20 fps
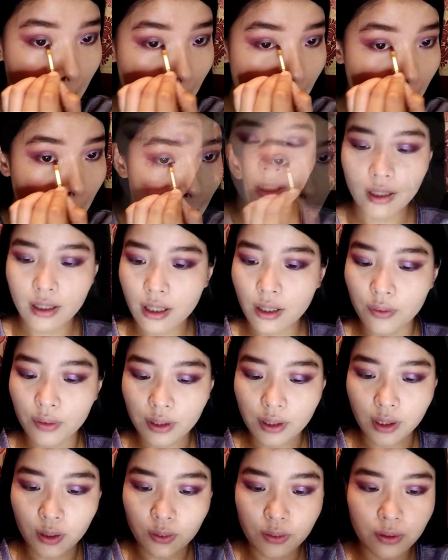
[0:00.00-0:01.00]
Then I
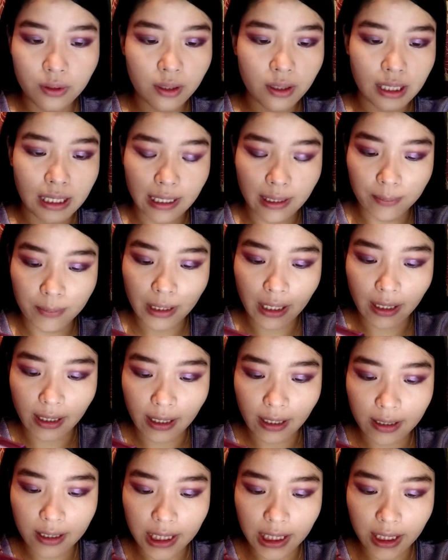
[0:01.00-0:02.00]
will use the same
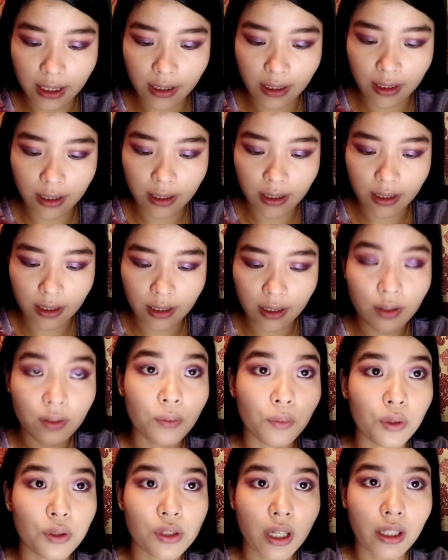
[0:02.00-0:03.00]
lilac shade
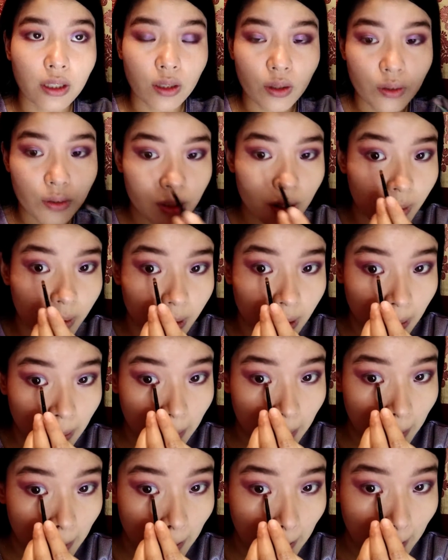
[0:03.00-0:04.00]
which I used
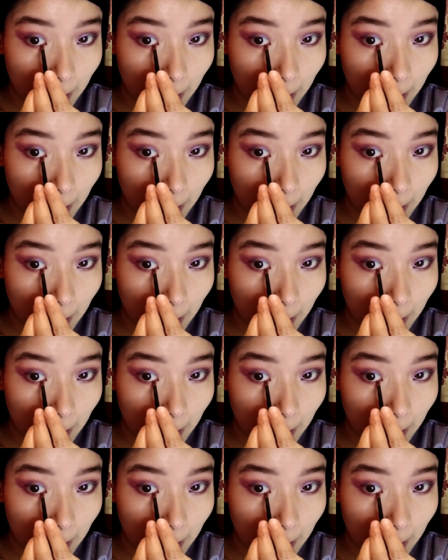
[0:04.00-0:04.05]
earlier